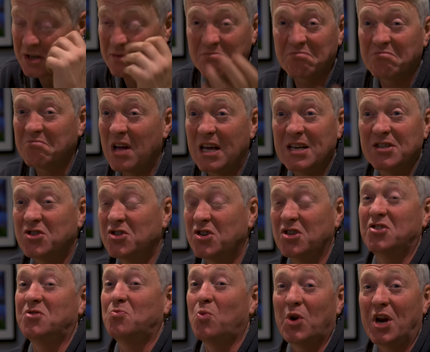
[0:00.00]
it is
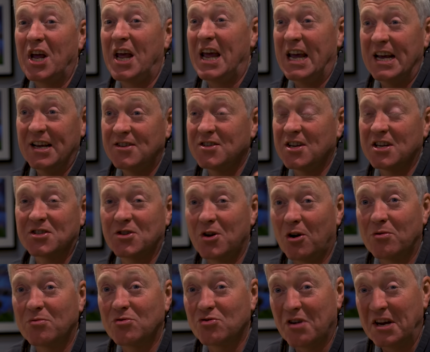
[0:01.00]
just what it is. It's
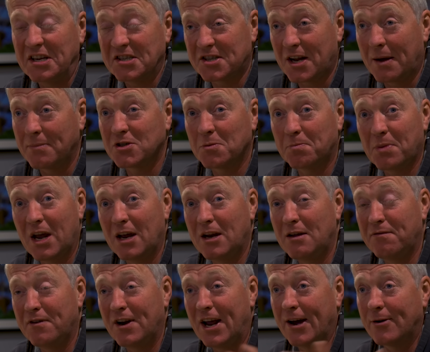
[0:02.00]
not dressed up to be
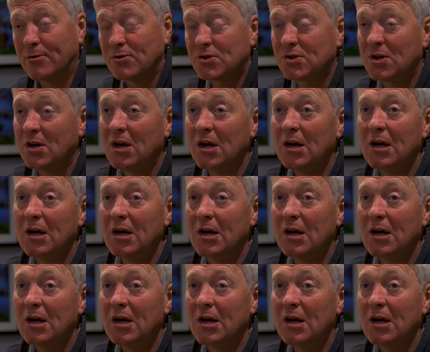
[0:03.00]
anything else.